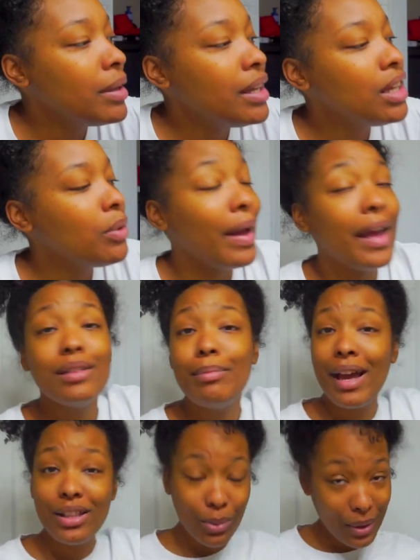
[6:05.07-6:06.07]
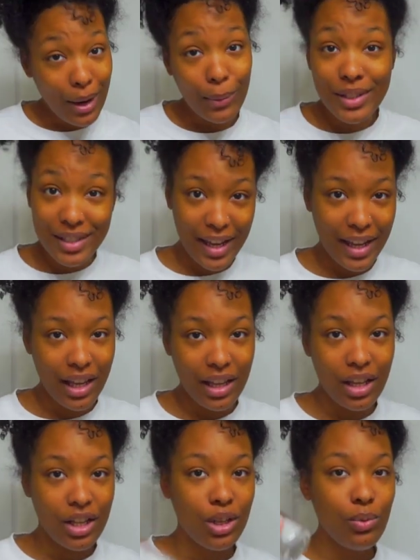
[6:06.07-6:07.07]
but anyway, back to what I was
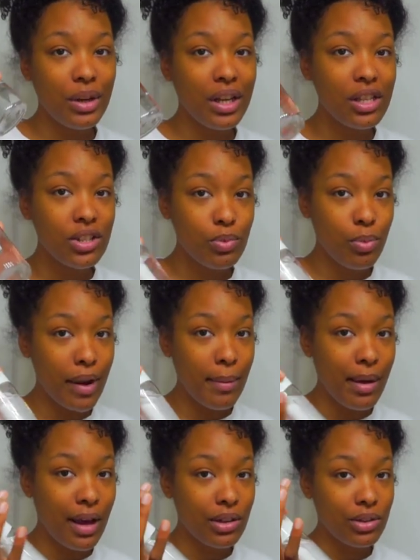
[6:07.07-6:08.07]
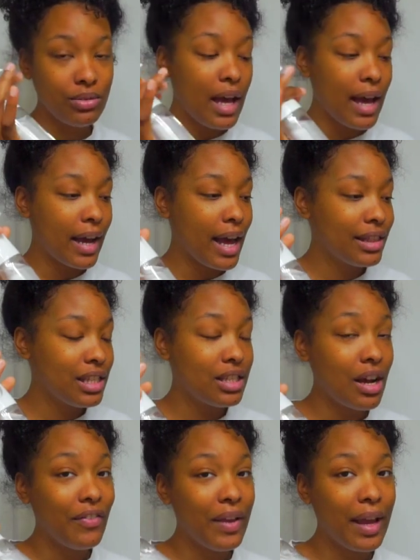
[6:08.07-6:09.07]
saying. You want to get a spray bottle. I got this
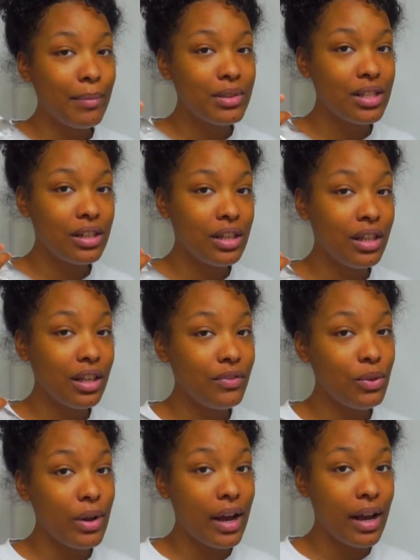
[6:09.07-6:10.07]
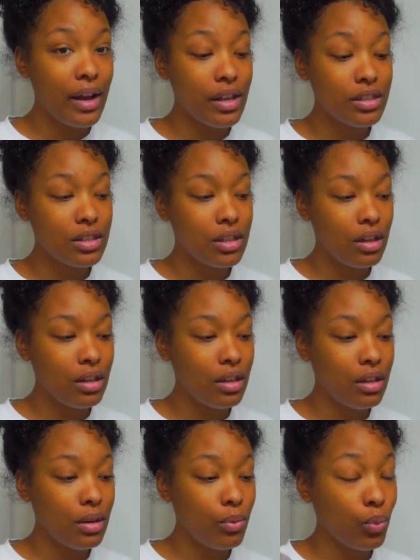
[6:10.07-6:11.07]
off of Amazon. If you guys
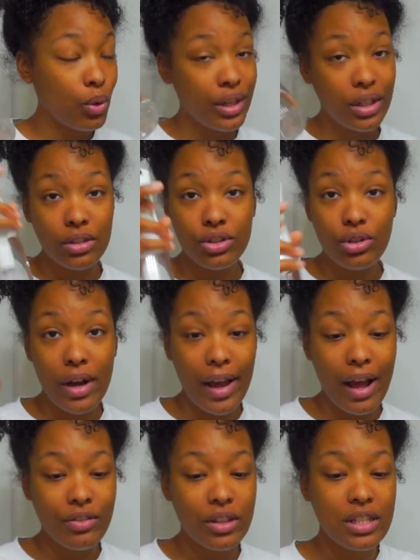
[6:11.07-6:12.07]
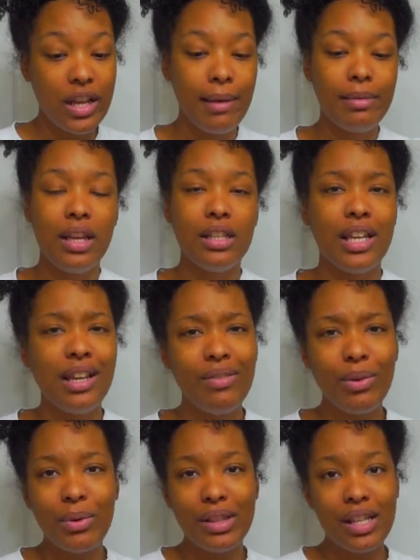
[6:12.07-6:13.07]
uh, want to try out the same thing,
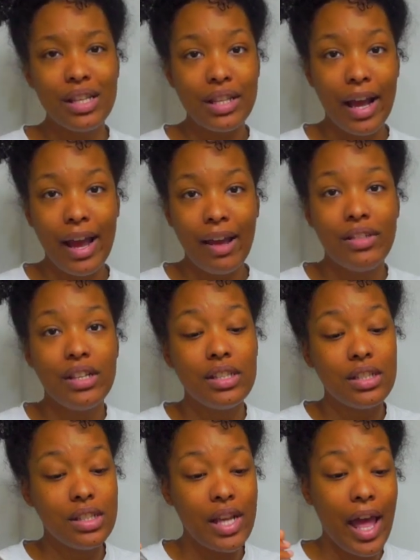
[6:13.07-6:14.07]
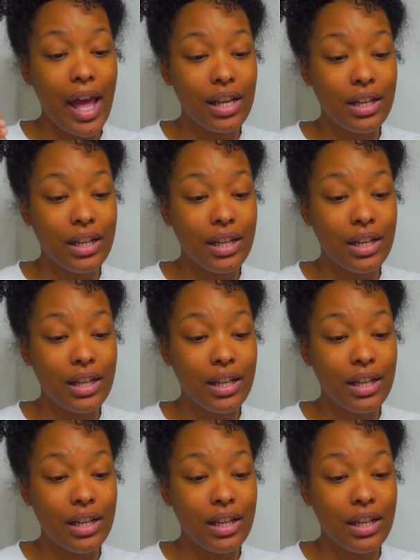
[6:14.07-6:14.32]
even with this, I have this tag